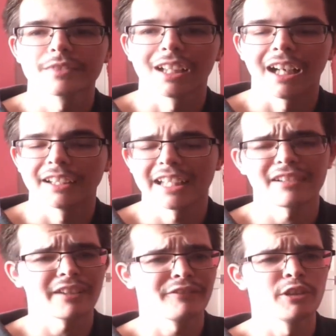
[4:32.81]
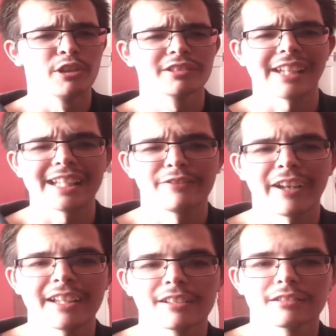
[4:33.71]
I did a few side
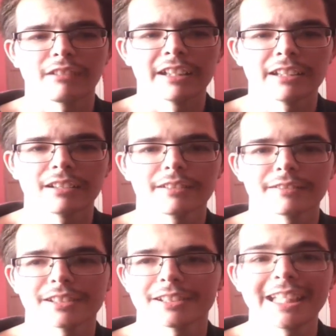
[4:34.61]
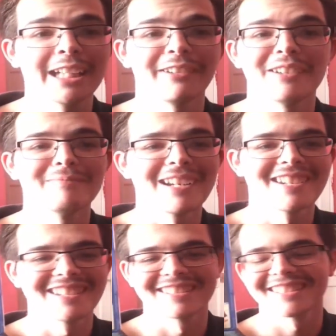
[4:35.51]
things, secret
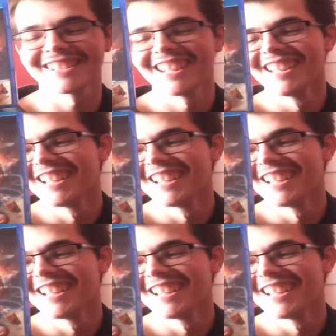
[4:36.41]
missions.